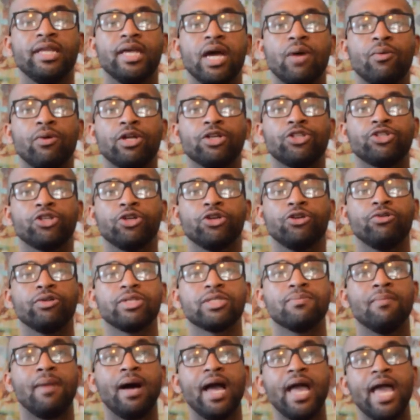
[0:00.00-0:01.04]
that I want to show you
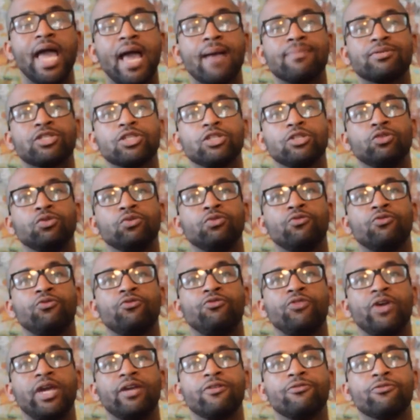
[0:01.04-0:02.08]
is my absolute
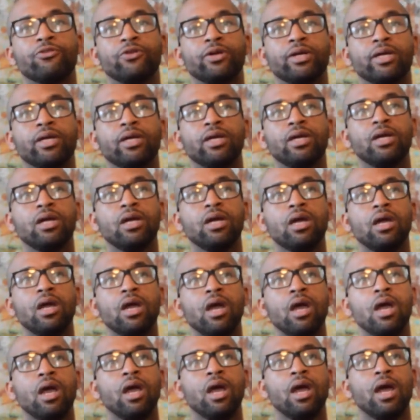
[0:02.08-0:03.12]
favorite,
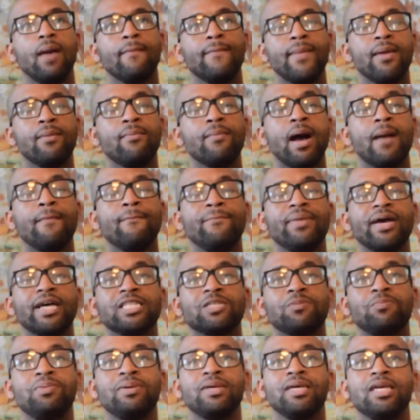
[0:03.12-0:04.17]
maybe my
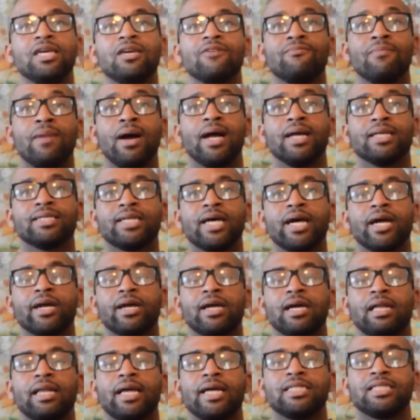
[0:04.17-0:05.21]
best P of my entire
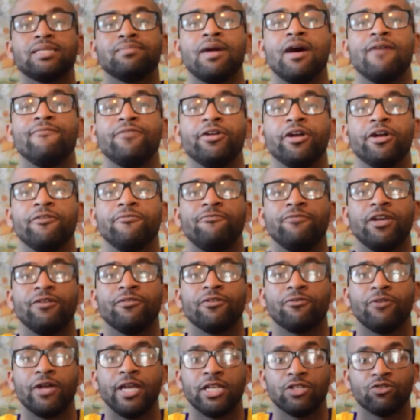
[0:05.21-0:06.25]
collection. My very
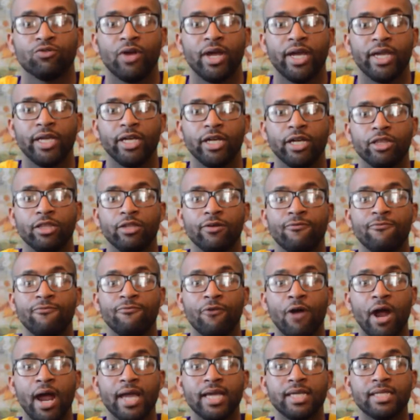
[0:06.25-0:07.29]
favorite is right here, the
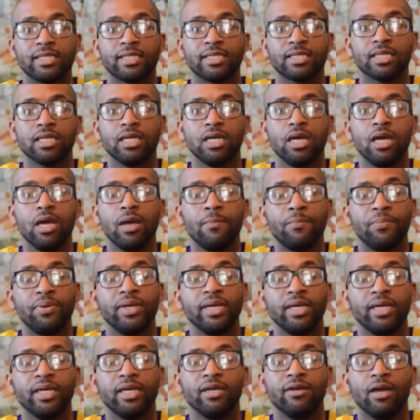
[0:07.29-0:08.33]
Rice
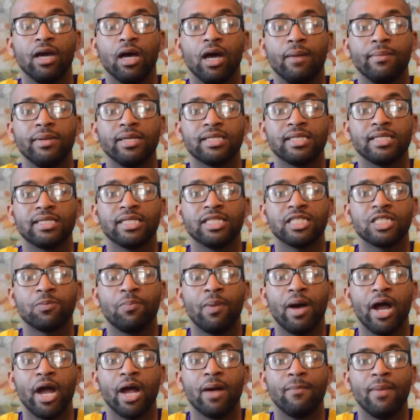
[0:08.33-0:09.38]
PE. This is
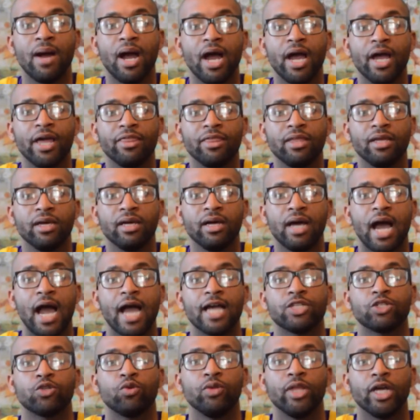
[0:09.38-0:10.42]
inspired by the
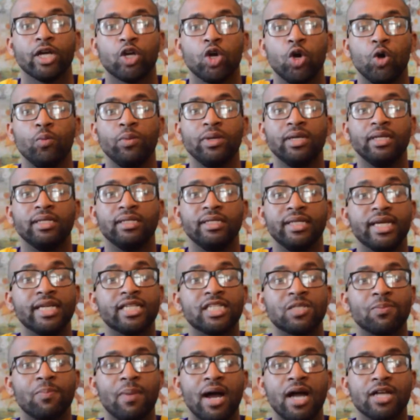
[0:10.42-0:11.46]
high school that Kobe did
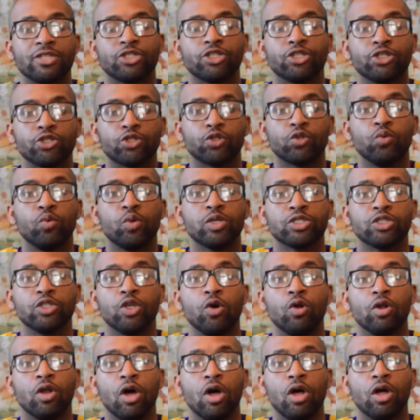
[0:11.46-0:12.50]
sponsor. The school is
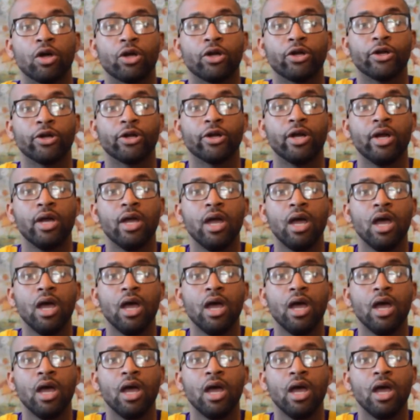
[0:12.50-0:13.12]
no longer